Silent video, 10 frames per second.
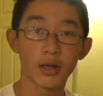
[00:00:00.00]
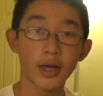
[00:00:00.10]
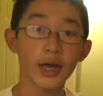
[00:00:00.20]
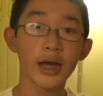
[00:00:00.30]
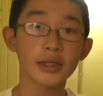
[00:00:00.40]

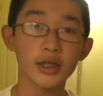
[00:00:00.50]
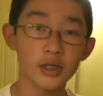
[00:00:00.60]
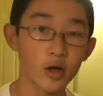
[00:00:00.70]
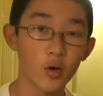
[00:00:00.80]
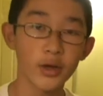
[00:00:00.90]
Hey guys,
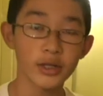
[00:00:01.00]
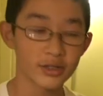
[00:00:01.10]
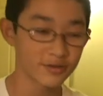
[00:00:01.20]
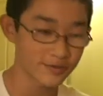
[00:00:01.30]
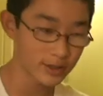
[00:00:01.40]
how's it going? In
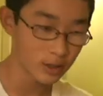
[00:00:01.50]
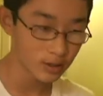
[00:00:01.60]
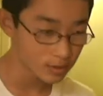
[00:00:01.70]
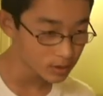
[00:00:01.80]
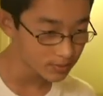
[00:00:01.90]
this video,
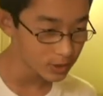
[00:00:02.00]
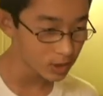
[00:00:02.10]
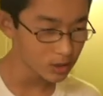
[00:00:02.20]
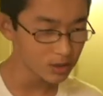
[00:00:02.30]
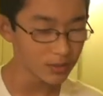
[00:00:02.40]
I'm going to be
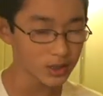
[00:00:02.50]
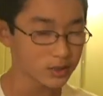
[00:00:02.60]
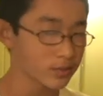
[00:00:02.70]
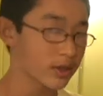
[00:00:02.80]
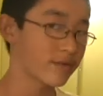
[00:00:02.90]
talking about
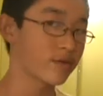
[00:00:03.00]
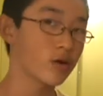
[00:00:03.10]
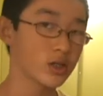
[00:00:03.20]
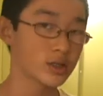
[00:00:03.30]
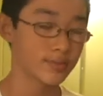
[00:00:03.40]
something I've
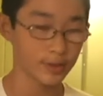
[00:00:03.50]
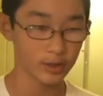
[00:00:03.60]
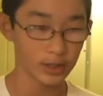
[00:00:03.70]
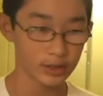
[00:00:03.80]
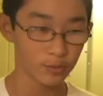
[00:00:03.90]
noticed.
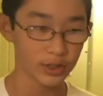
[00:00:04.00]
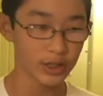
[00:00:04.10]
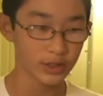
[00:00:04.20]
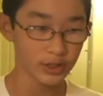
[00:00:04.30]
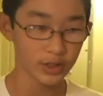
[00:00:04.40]
It's a
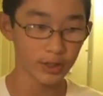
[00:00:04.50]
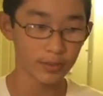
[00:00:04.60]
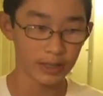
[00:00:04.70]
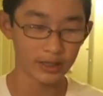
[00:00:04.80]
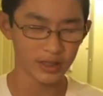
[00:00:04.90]
relationship
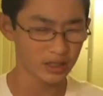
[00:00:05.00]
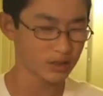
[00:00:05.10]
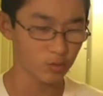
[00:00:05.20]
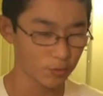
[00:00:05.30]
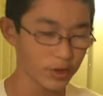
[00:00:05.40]
and
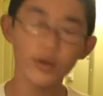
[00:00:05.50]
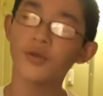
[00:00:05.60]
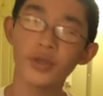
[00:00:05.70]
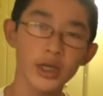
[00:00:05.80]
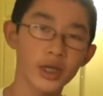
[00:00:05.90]
this
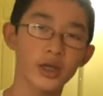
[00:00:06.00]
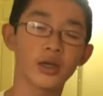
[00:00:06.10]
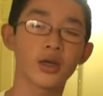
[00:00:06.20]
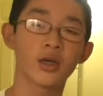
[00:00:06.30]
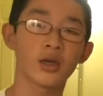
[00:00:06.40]
weird
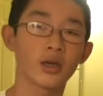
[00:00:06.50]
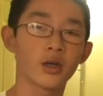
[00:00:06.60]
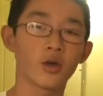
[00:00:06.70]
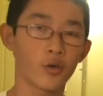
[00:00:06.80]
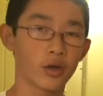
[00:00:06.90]
thing
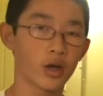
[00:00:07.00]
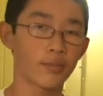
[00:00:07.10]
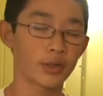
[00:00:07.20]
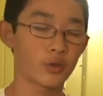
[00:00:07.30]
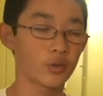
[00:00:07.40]
going
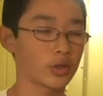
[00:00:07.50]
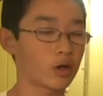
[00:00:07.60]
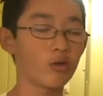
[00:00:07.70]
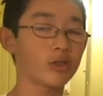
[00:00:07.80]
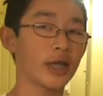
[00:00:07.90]
on between the
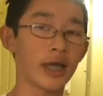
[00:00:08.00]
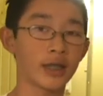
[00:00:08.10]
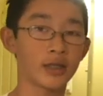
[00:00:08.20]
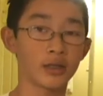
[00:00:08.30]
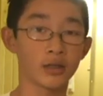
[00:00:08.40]

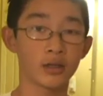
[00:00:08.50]
GhostHand